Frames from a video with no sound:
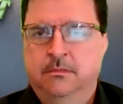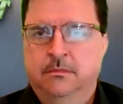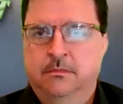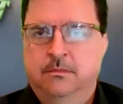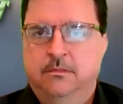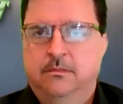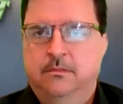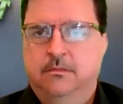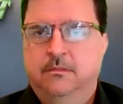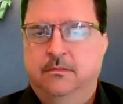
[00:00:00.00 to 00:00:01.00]

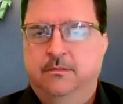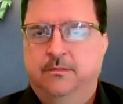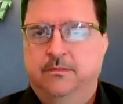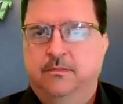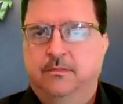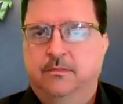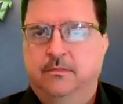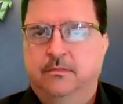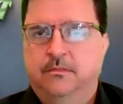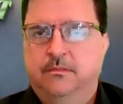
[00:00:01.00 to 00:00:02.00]

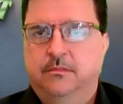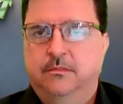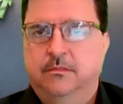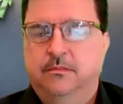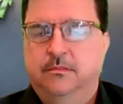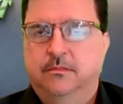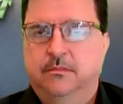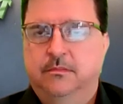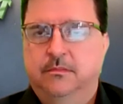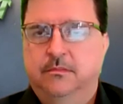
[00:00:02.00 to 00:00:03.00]

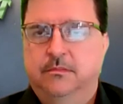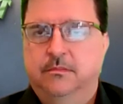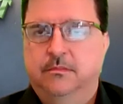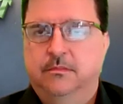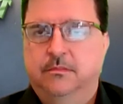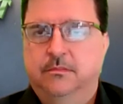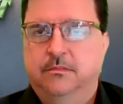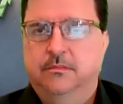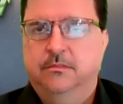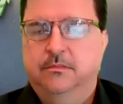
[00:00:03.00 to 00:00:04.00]

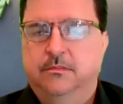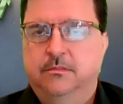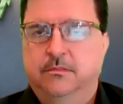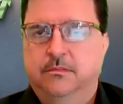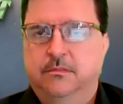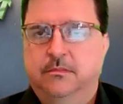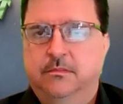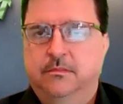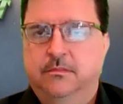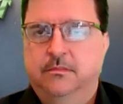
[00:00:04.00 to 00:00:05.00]

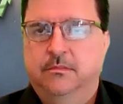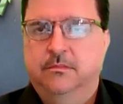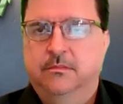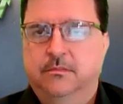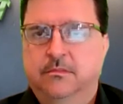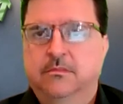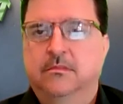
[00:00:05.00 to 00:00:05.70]
This person isn't speaking.